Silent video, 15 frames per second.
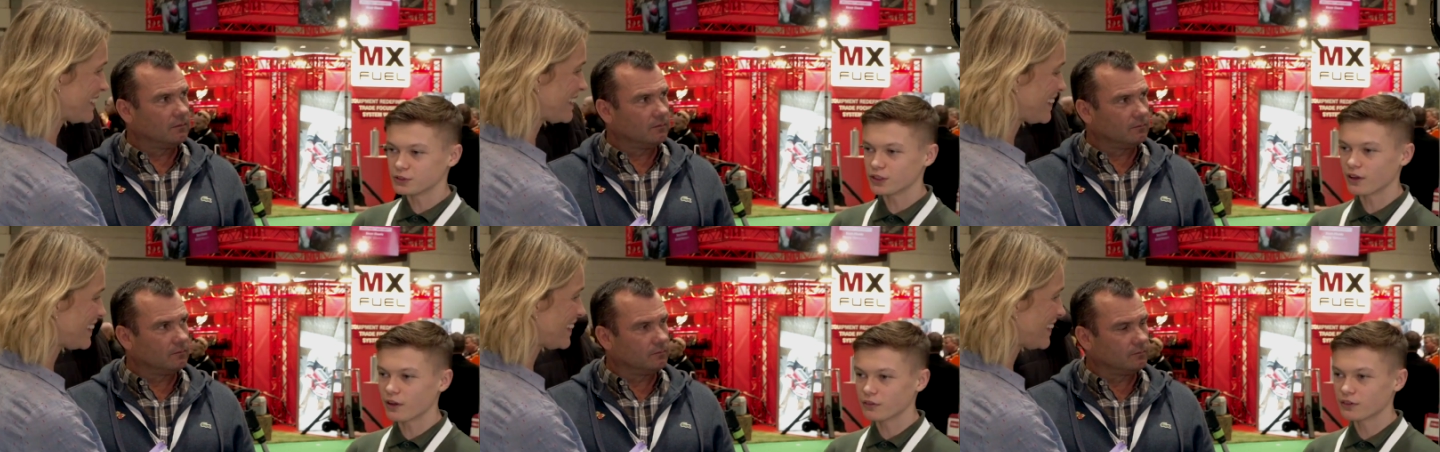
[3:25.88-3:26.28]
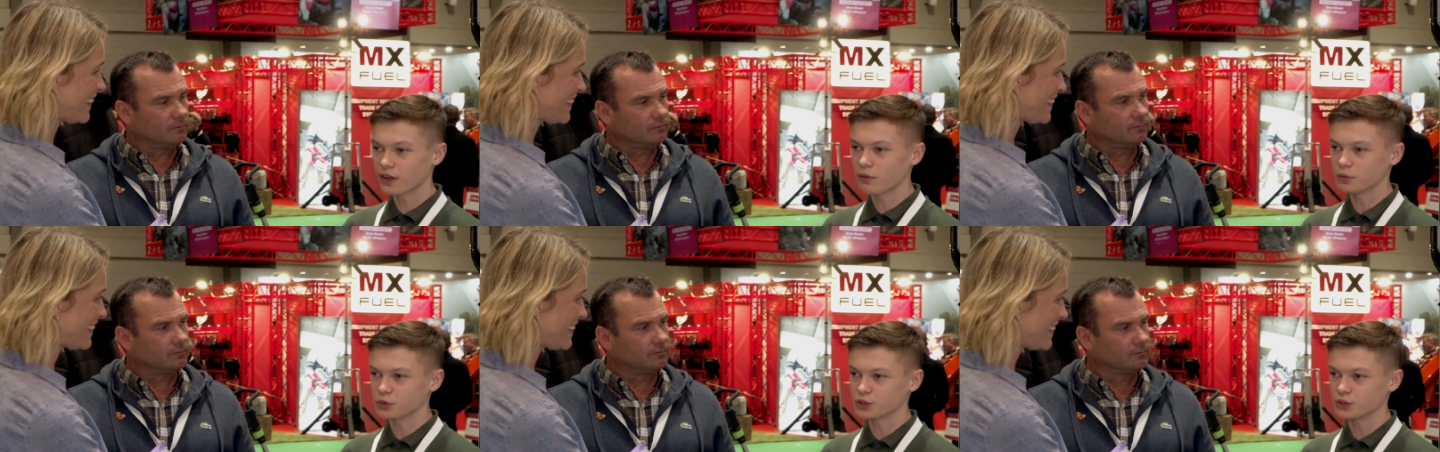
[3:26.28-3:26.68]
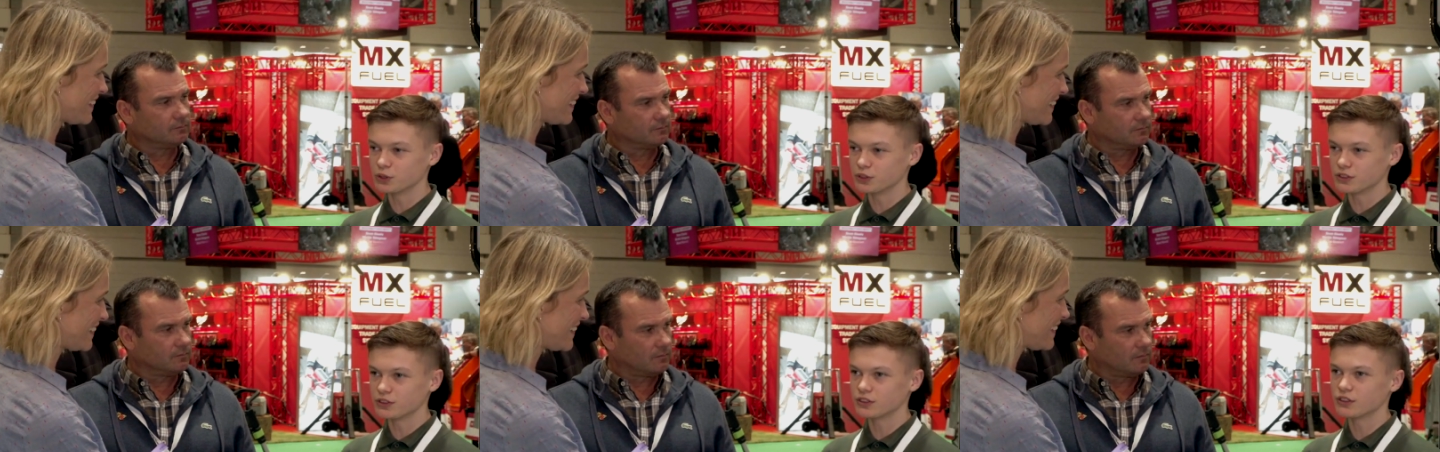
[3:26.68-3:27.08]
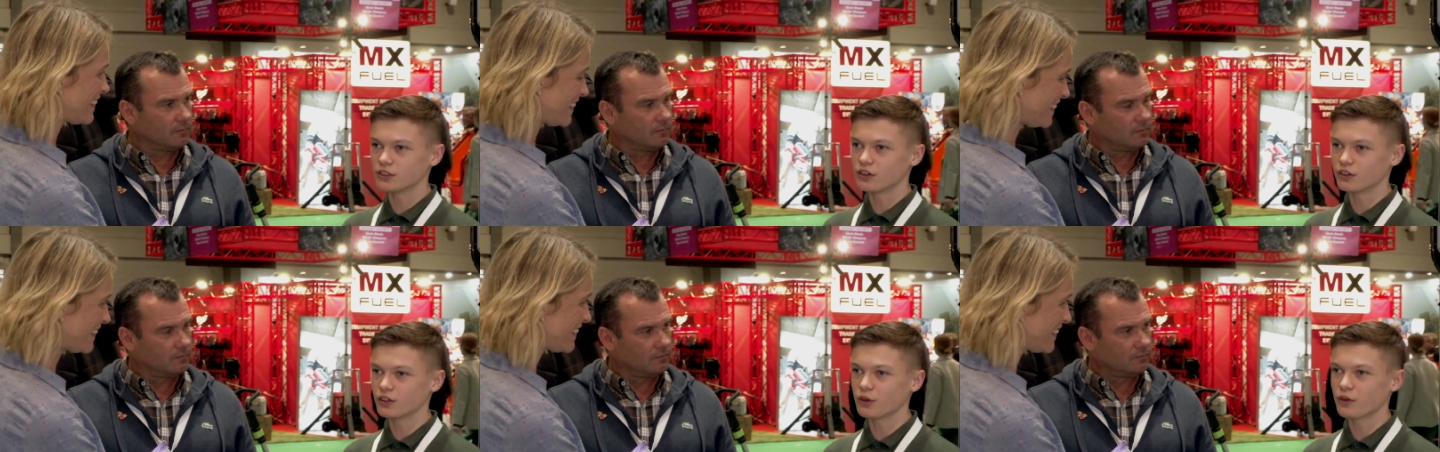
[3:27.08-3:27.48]
Speaker 1: that that was good. And uh,
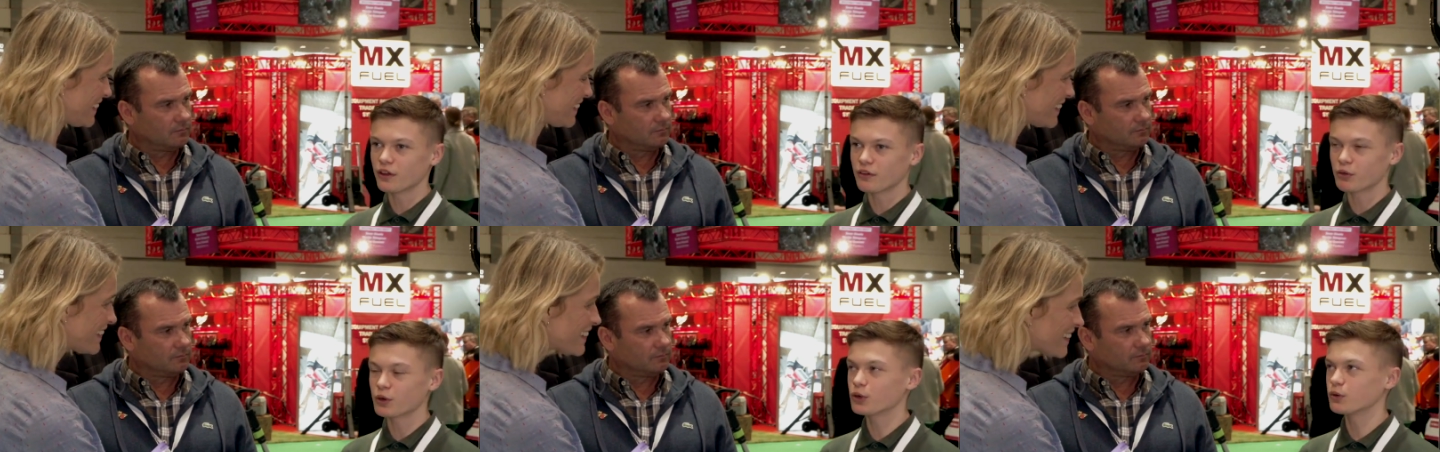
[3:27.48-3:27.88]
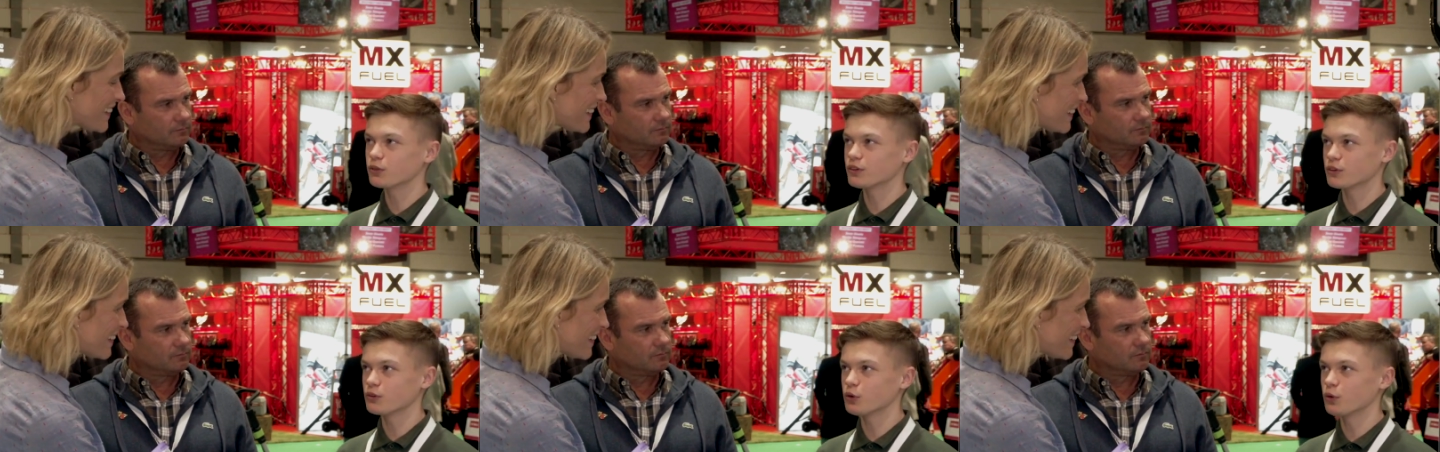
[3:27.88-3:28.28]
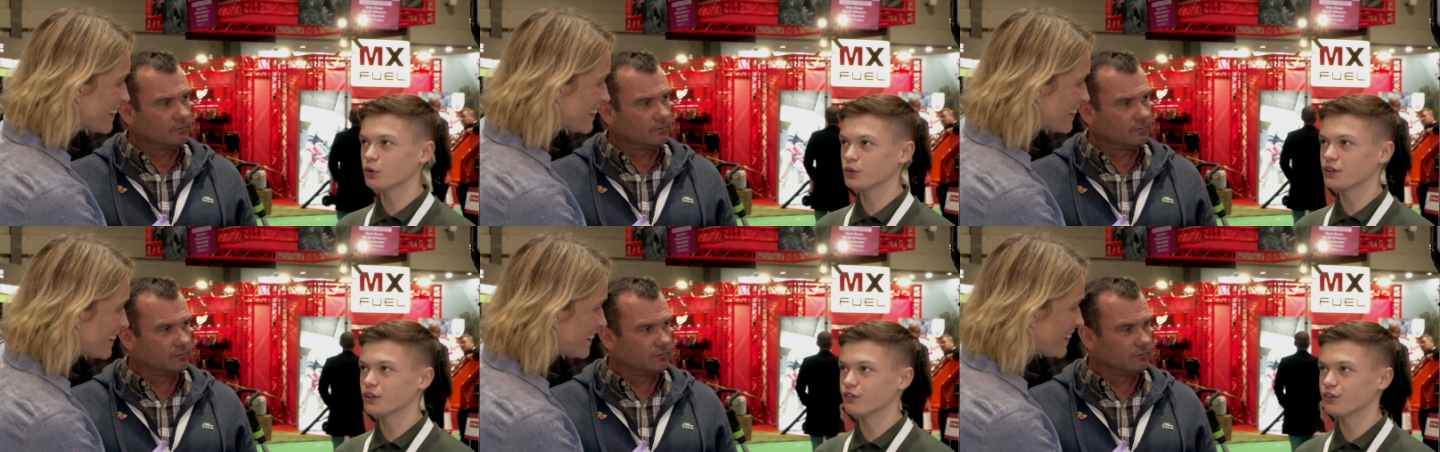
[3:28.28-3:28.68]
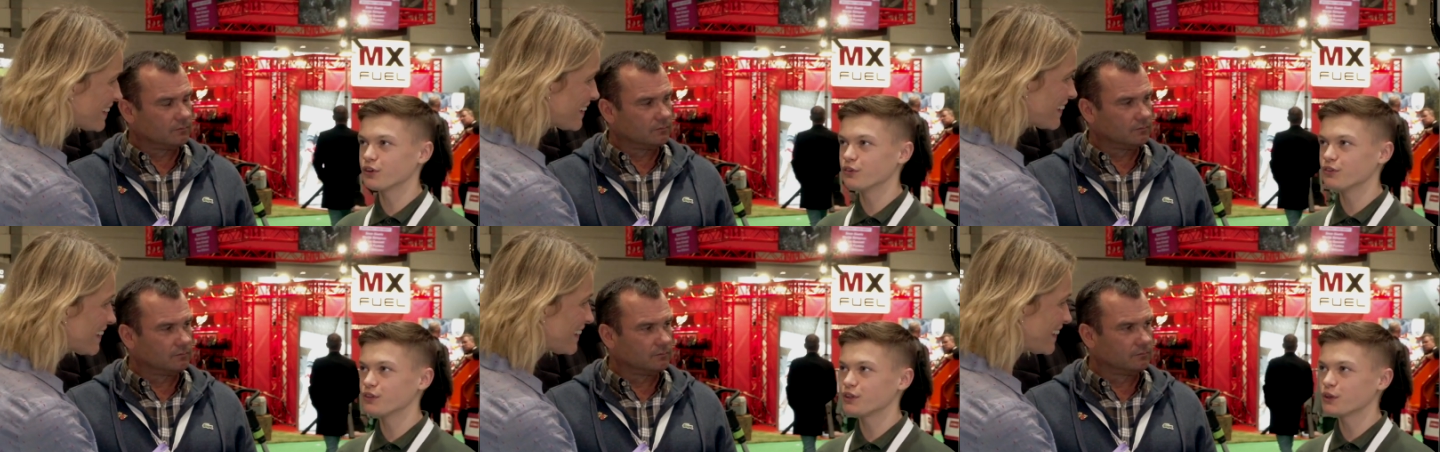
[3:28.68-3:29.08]
I know they're rec recording a
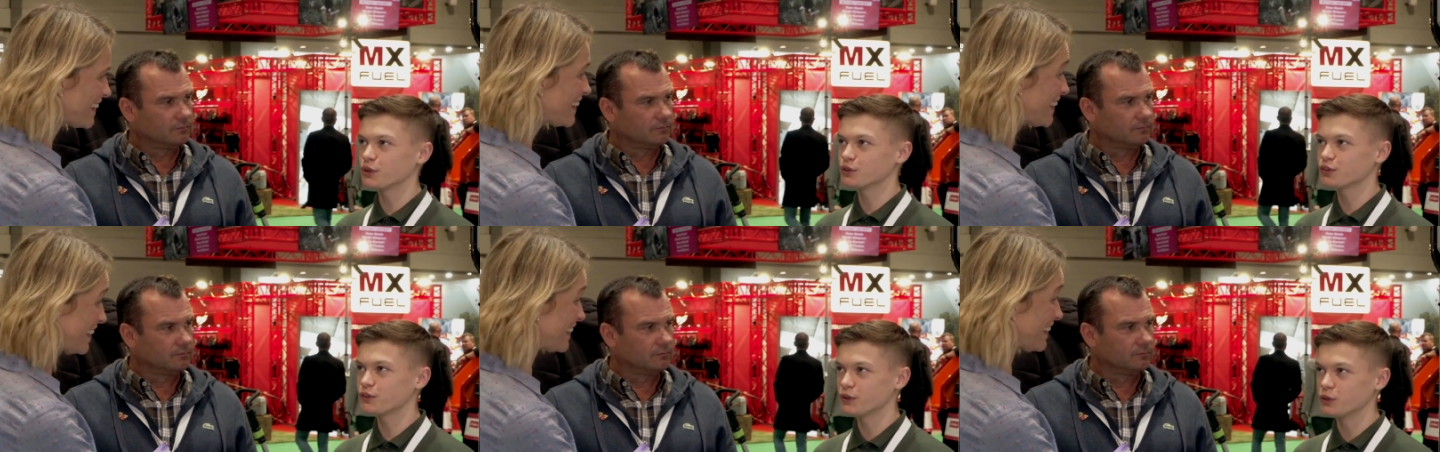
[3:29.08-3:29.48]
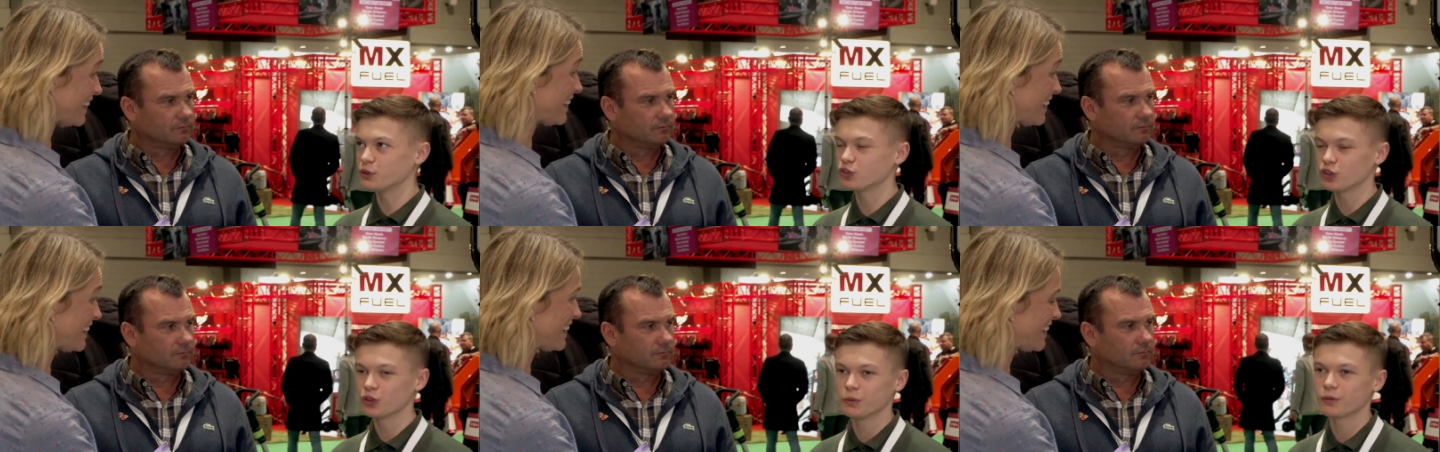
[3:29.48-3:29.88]
few videos for YouTube, and